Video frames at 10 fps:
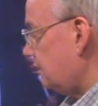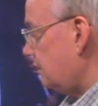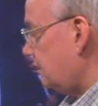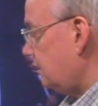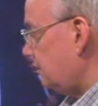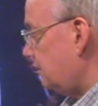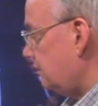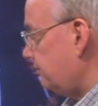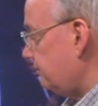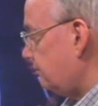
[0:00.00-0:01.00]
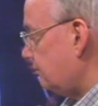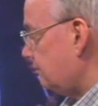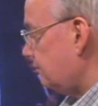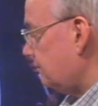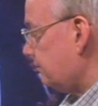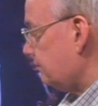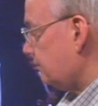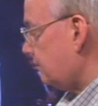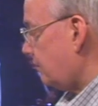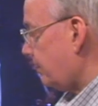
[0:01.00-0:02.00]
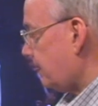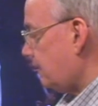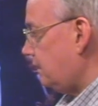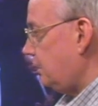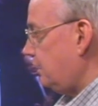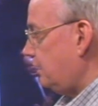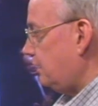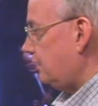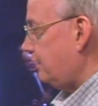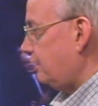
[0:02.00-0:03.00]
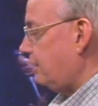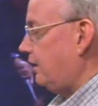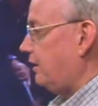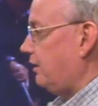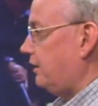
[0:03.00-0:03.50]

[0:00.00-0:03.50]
[no speech]